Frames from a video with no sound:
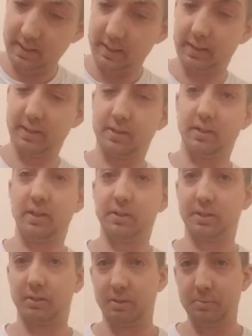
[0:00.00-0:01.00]
This will
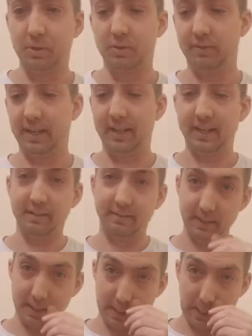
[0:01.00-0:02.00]
also remove any of
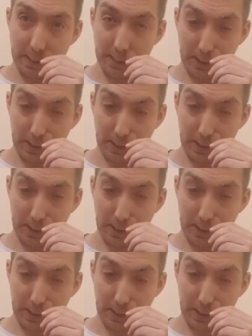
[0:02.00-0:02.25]
the